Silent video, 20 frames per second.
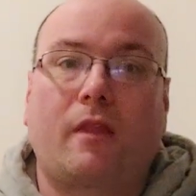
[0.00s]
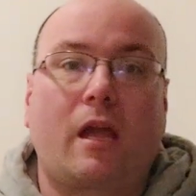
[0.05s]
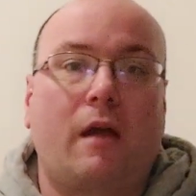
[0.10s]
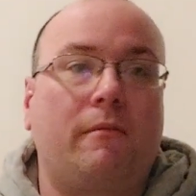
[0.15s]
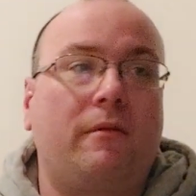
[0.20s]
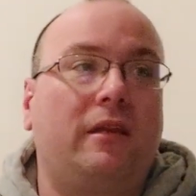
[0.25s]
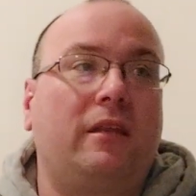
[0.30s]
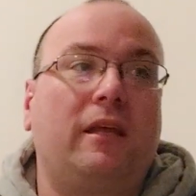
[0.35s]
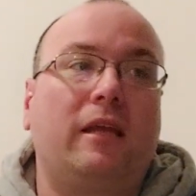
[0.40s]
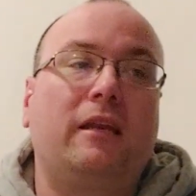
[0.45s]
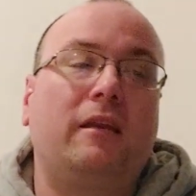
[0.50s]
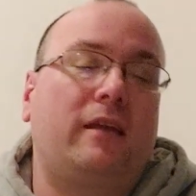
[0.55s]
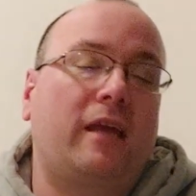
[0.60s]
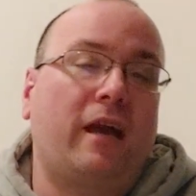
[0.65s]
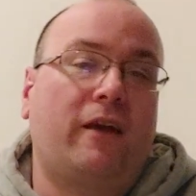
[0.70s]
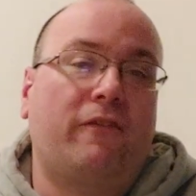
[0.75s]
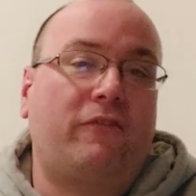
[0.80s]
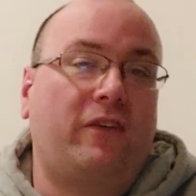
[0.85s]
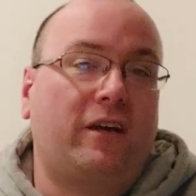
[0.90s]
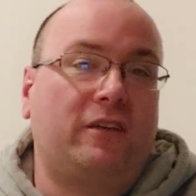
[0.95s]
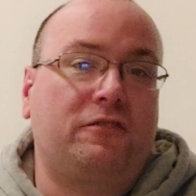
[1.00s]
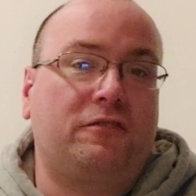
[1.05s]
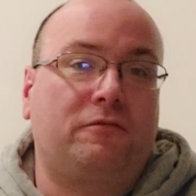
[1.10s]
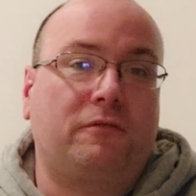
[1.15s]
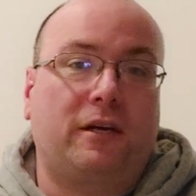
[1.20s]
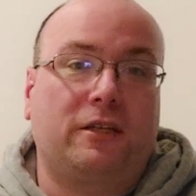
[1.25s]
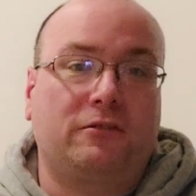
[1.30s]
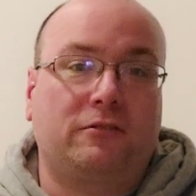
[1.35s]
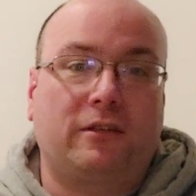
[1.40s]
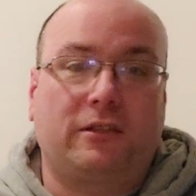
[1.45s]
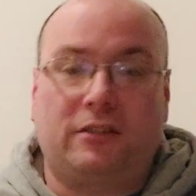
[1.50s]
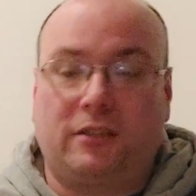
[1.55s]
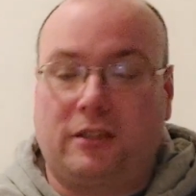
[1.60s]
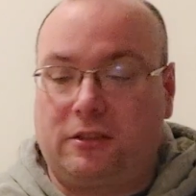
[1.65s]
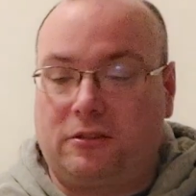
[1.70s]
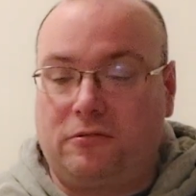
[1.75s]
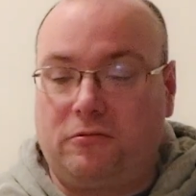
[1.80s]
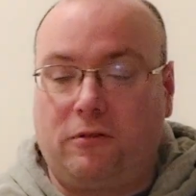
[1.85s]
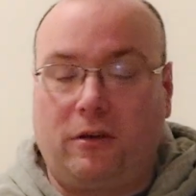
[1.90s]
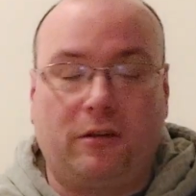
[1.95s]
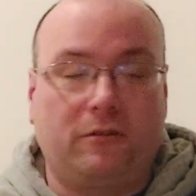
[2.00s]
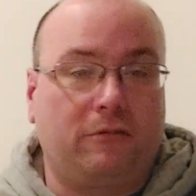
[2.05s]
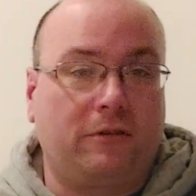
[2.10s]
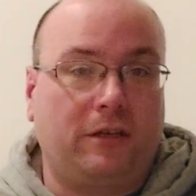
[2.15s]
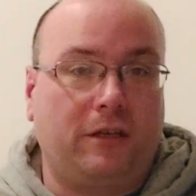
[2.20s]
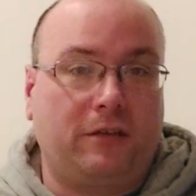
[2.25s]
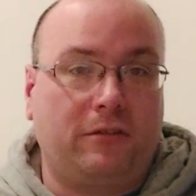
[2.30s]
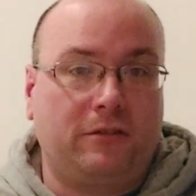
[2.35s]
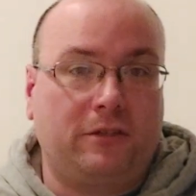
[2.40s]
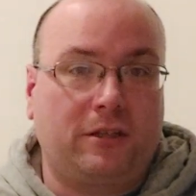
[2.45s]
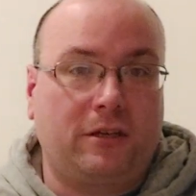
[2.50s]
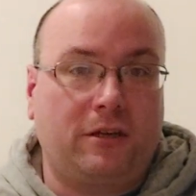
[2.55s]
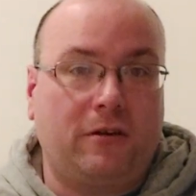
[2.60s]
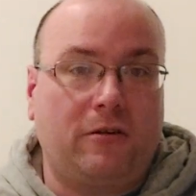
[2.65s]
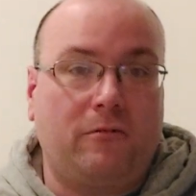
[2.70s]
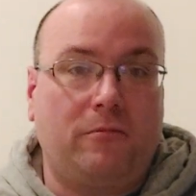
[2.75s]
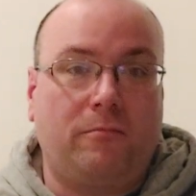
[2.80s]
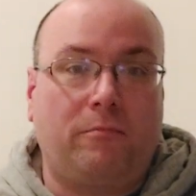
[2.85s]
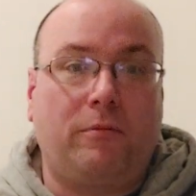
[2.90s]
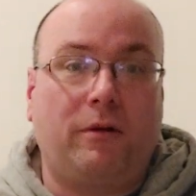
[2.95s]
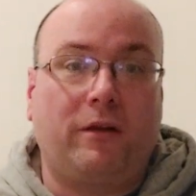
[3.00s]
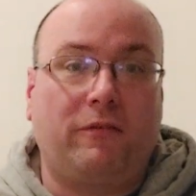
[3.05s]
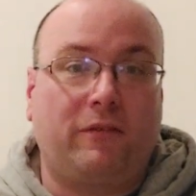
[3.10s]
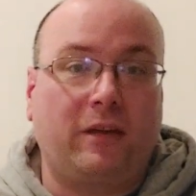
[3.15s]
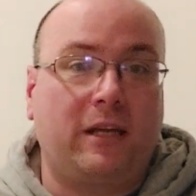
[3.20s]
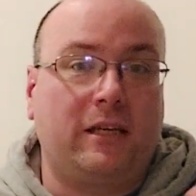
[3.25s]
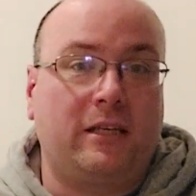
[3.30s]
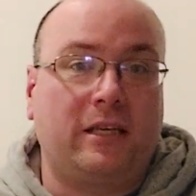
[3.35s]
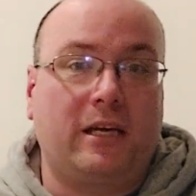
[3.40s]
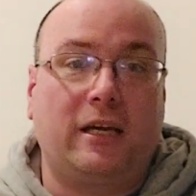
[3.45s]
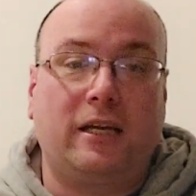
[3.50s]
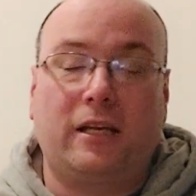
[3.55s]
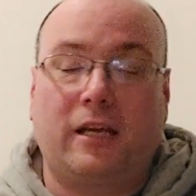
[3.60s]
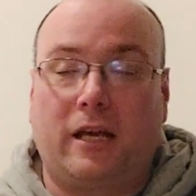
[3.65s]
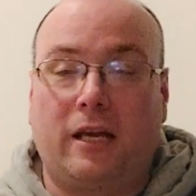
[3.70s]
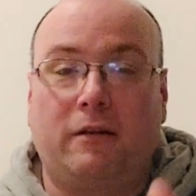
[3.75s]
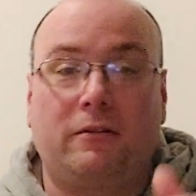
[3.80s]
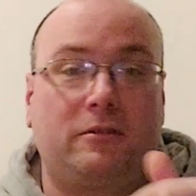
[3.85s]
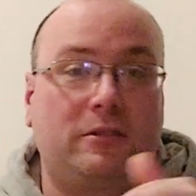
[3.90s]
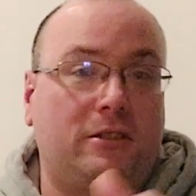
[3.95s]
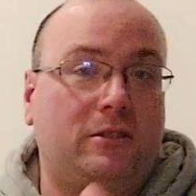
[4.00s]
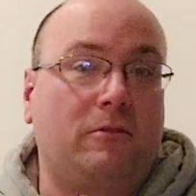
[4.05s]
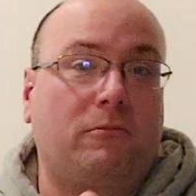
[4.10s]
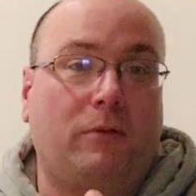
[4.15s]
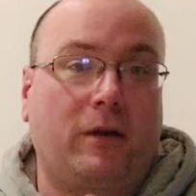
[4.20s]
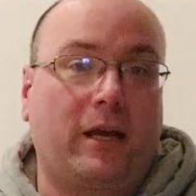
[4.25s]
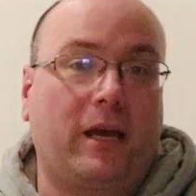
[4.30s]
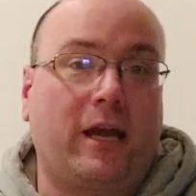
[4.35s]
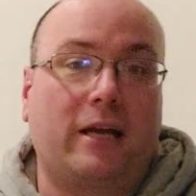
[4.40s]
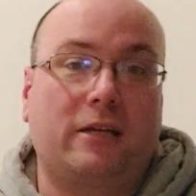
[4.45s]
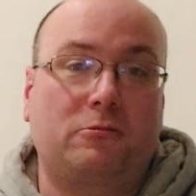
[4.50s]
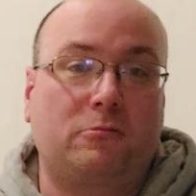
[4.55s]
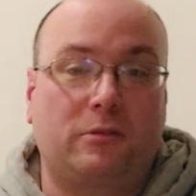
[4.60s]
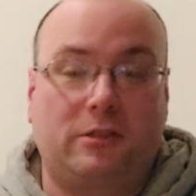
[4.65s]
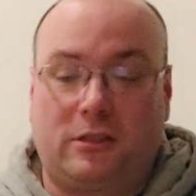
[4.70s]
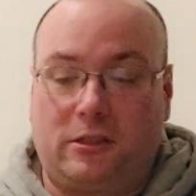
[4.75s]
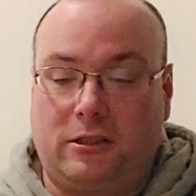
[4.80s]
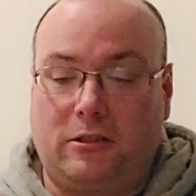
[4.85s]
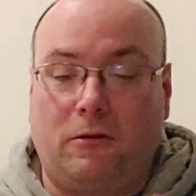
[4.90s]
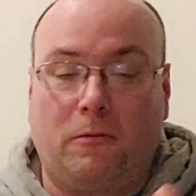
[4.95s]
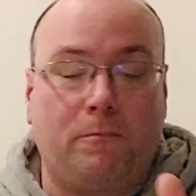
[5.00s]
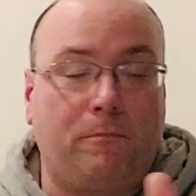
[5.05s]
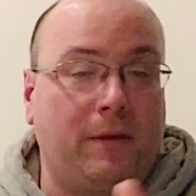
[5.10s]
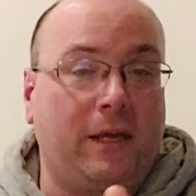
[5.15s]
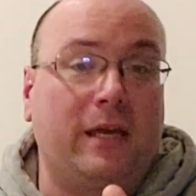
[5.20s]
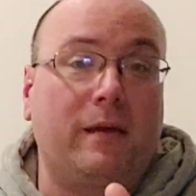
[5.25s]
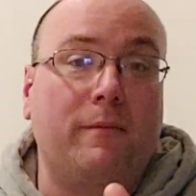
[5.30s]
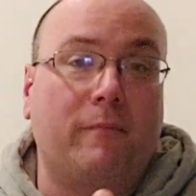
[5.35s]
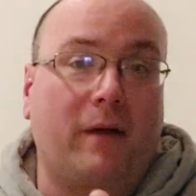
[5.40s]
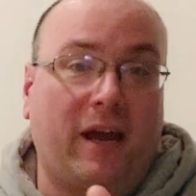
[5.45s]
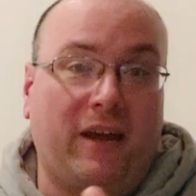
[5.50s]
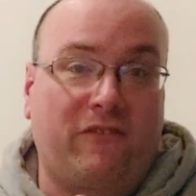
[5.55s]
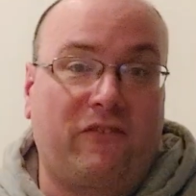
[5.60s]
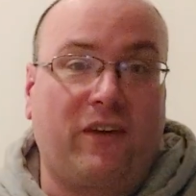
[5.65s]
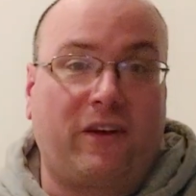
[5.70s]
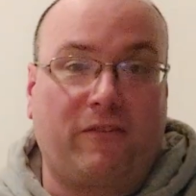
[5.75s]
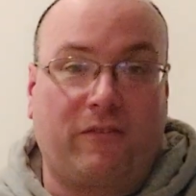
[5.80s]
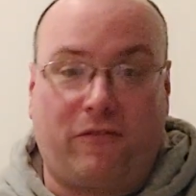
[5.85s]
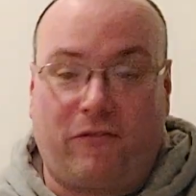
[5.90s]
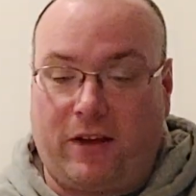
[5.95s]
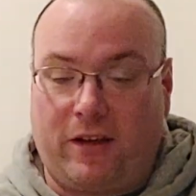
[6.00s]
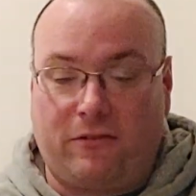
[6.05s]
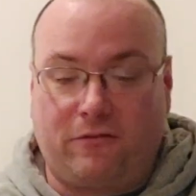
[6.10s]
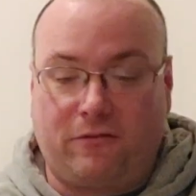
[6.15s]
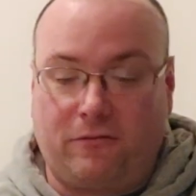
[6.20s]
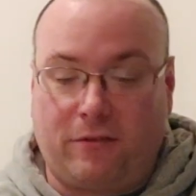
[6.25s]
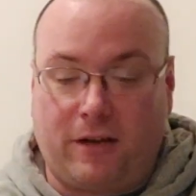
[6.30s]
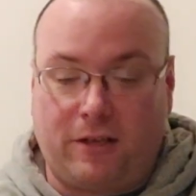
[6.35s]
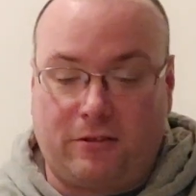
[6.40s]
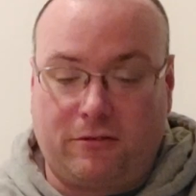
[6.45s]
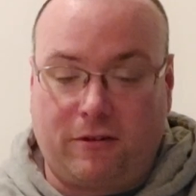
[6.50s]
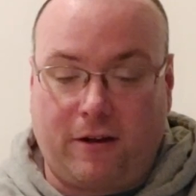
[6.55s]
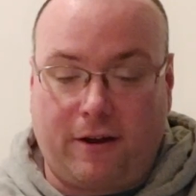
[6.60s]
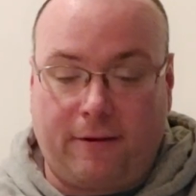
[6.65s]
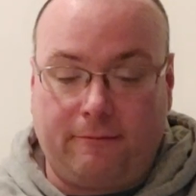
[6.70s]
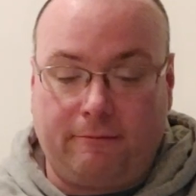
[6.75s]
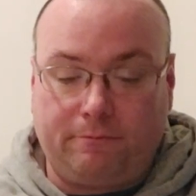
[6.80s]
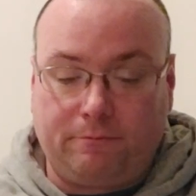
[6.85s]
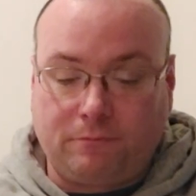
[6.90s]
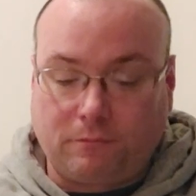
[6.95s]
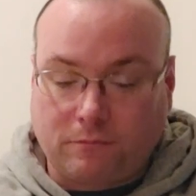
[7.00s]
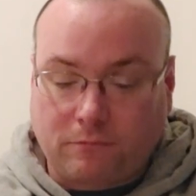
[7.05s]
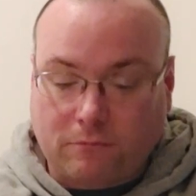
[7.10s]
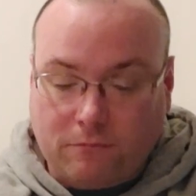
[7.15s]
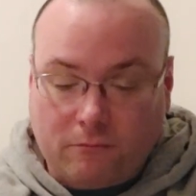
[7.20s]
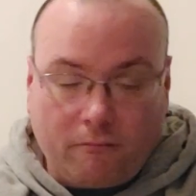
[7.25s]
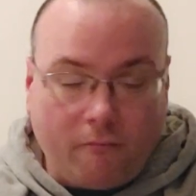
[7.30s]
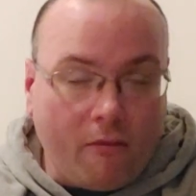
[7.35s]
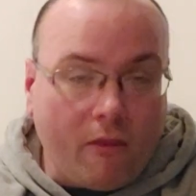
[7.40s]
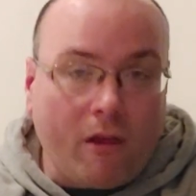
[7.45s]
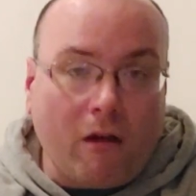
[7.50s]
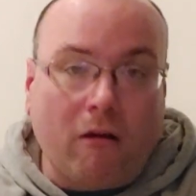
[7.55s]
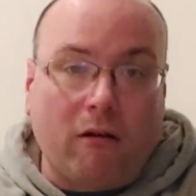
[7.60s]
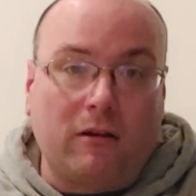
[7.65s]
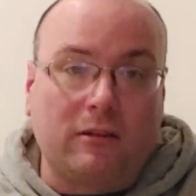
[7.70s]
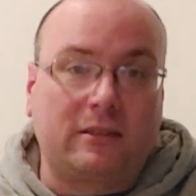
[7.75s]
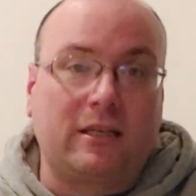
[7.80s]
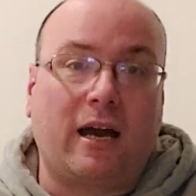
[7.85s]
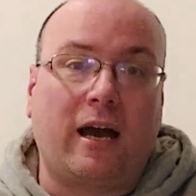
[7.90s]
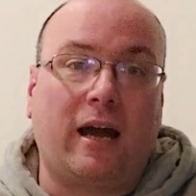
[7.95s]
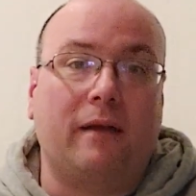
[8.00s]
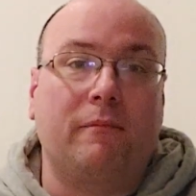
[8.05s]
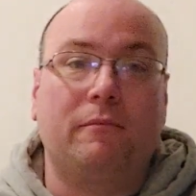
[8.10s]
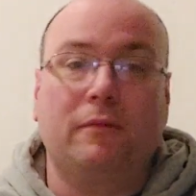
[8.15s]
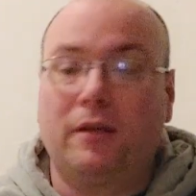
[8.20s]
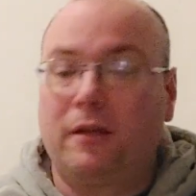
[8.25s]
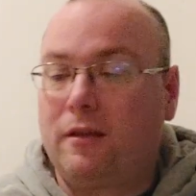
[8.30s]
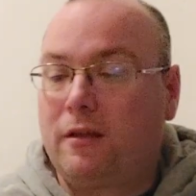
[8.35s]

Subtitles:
I mean, they didn't have fast food restaurants like 200 years ago, but if they did, White Castle would still be my favorite fast food restaurant all time.